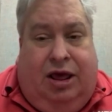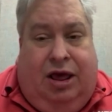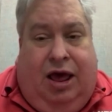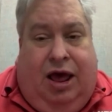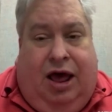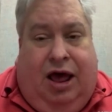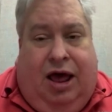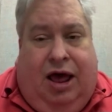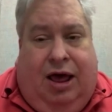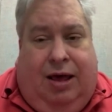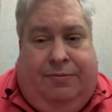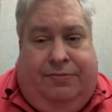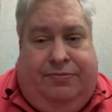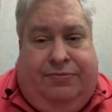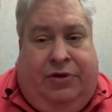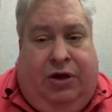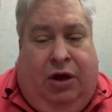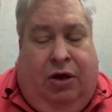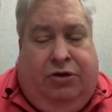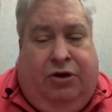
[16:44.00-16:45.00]

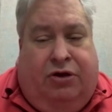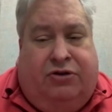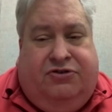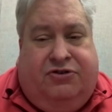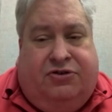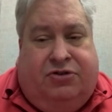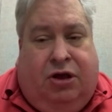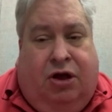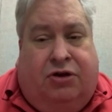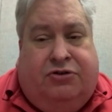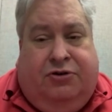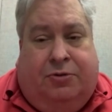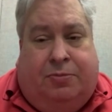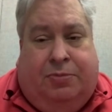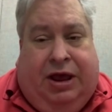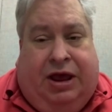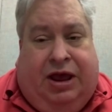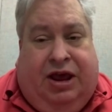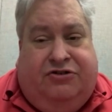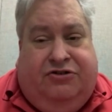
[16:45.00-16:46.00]
Those are
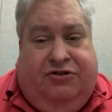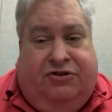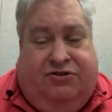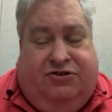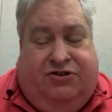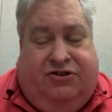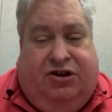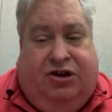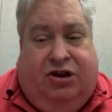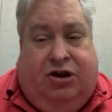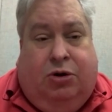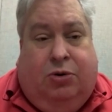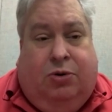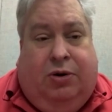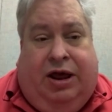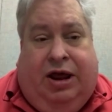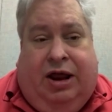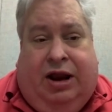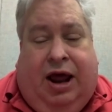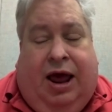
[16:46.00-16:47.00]
big issues too,
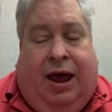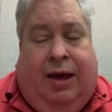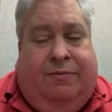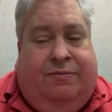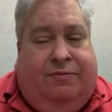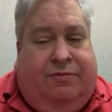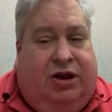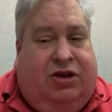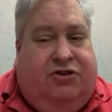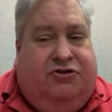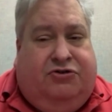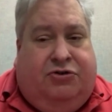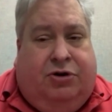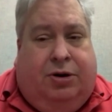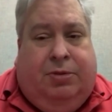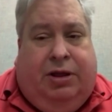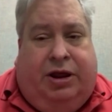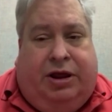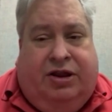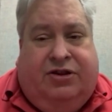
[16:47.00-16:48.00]
and I'm
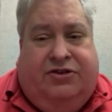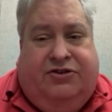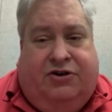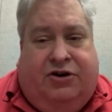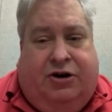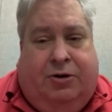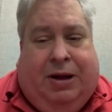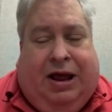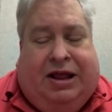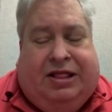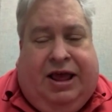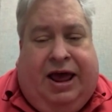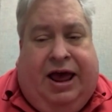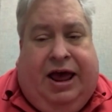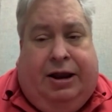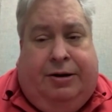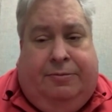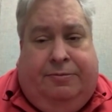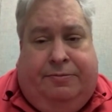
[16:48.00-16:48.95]
extremely concerned about that.